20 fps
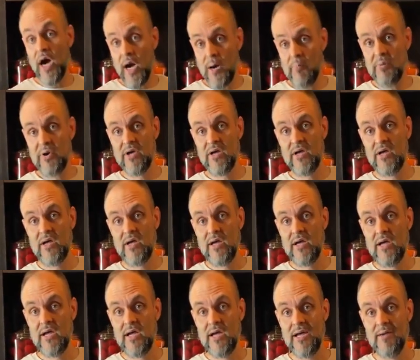up,
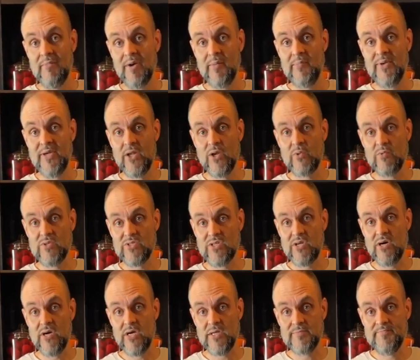and my pillow was
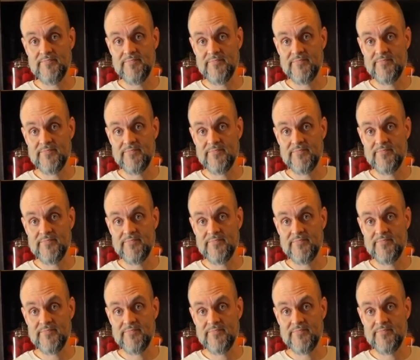gone.